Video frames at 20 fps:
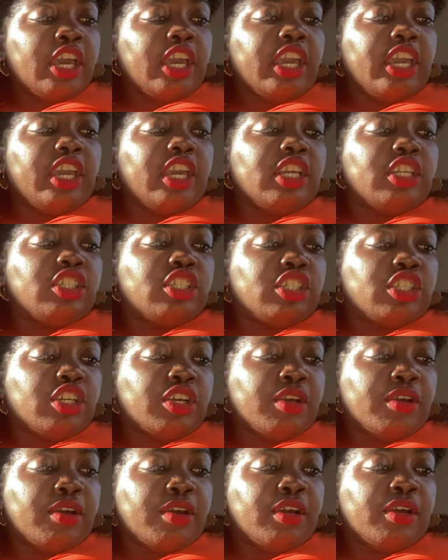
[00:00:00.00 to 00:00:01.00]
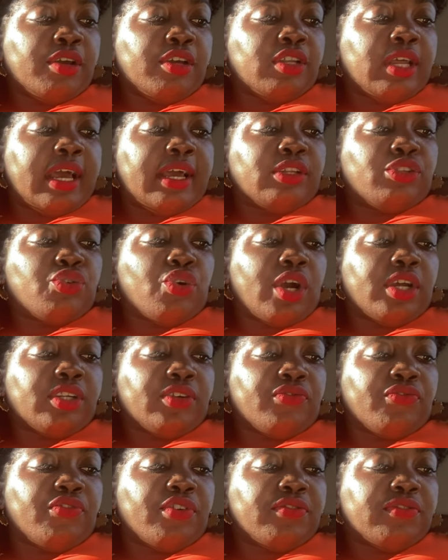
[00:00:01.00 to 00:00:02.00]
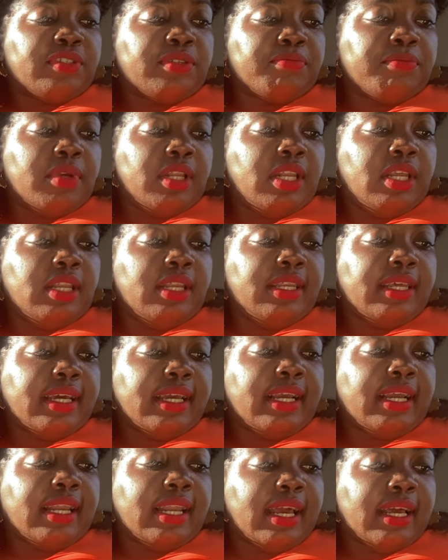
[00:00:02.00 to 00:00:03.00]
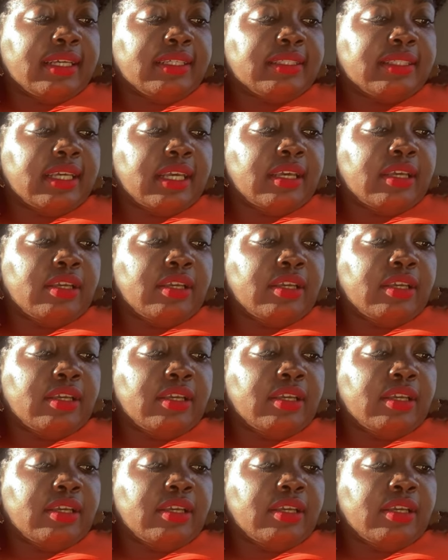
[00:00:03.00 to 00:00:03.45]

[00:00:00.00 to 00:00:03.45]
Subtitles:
each 250 milliliter glass,